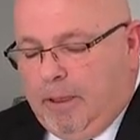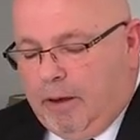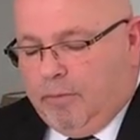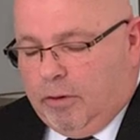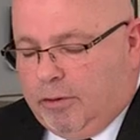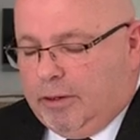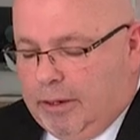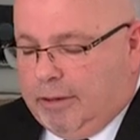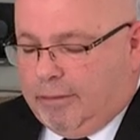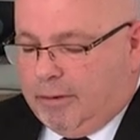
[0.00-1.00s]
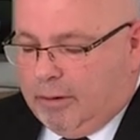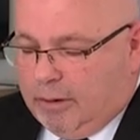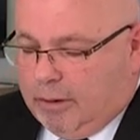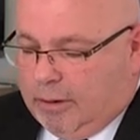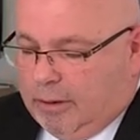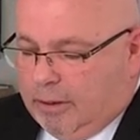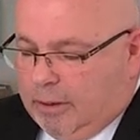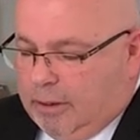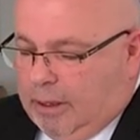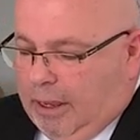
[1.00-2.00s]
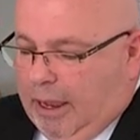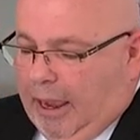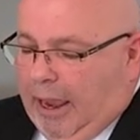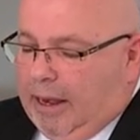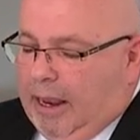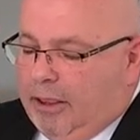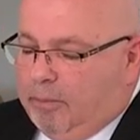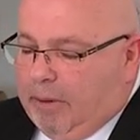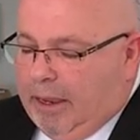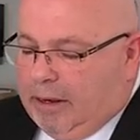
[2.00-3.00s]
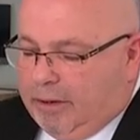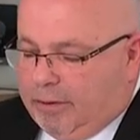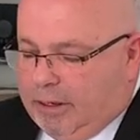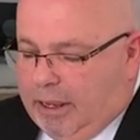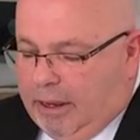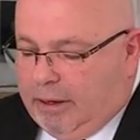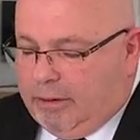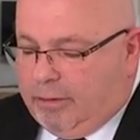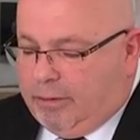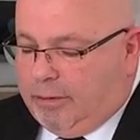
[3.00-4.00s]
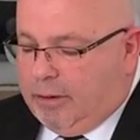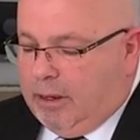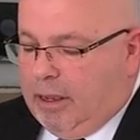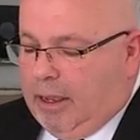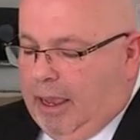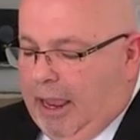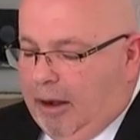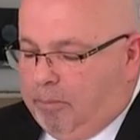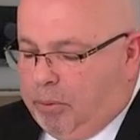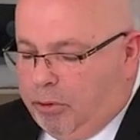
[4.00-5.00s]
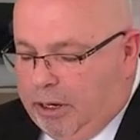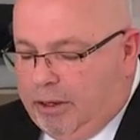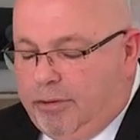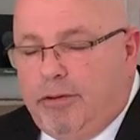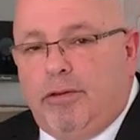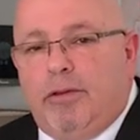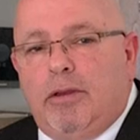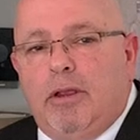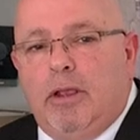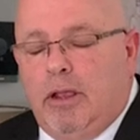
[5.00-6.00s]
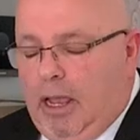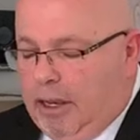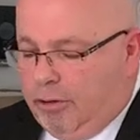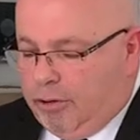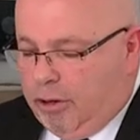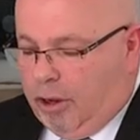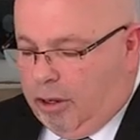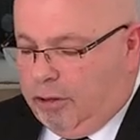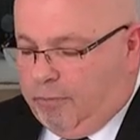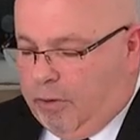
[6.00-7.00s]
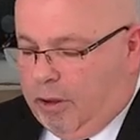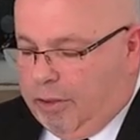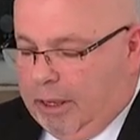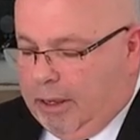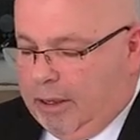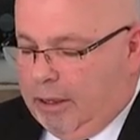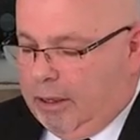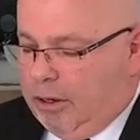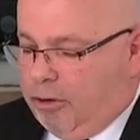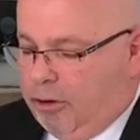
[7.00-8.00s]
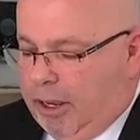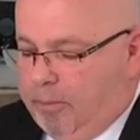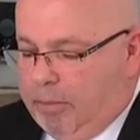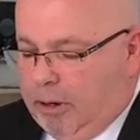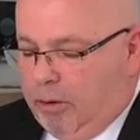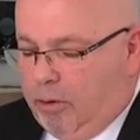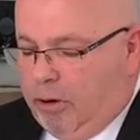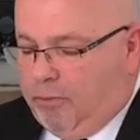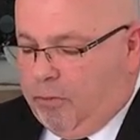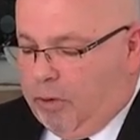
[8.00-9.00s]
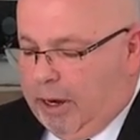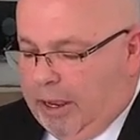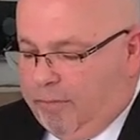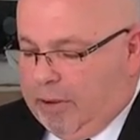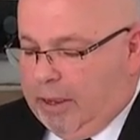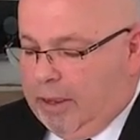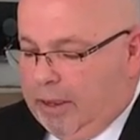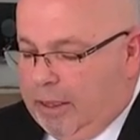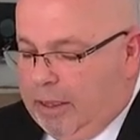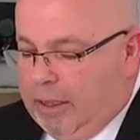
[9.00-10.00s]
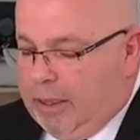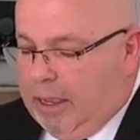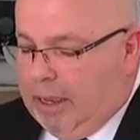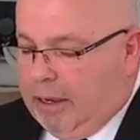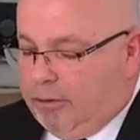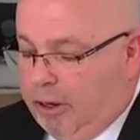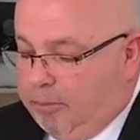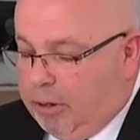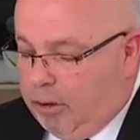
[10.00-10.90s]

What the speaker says: in verse 6, and hath made us kings and priests unto God the Father. To him be glory forever. To him be